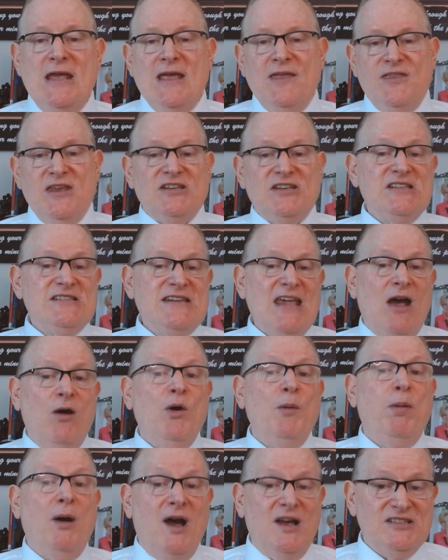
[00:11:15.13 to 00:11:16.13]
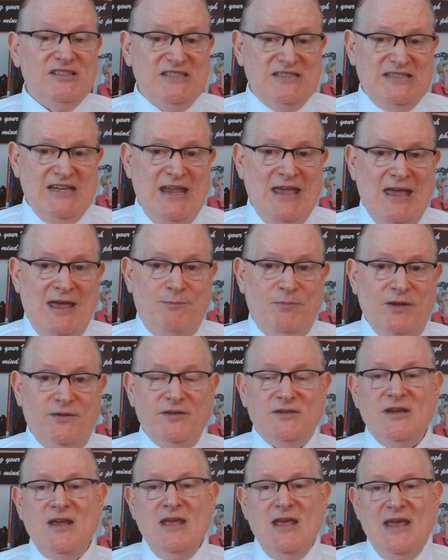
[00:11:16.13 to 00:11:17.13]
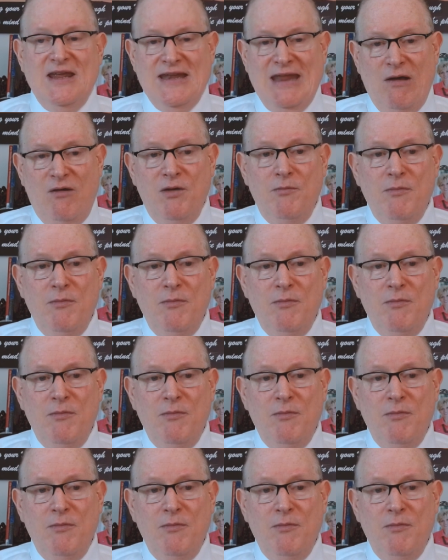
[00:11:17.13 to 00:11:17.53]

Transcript: This is how apostasy happens. Now